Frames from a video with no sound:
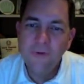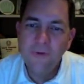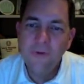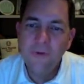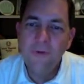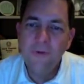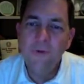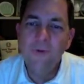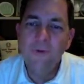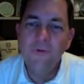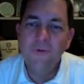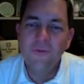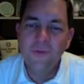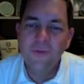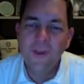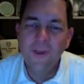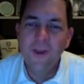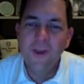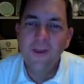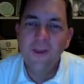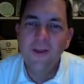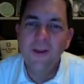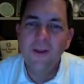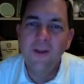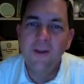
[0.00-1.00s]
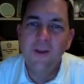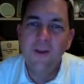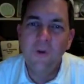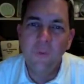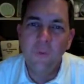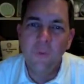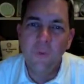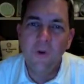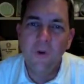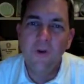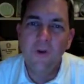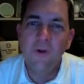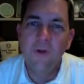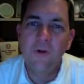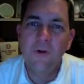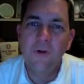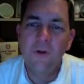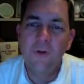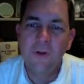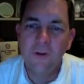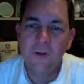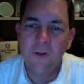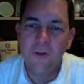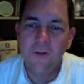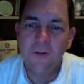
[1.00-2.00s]
Your son will
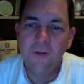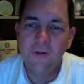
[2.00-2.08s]
live.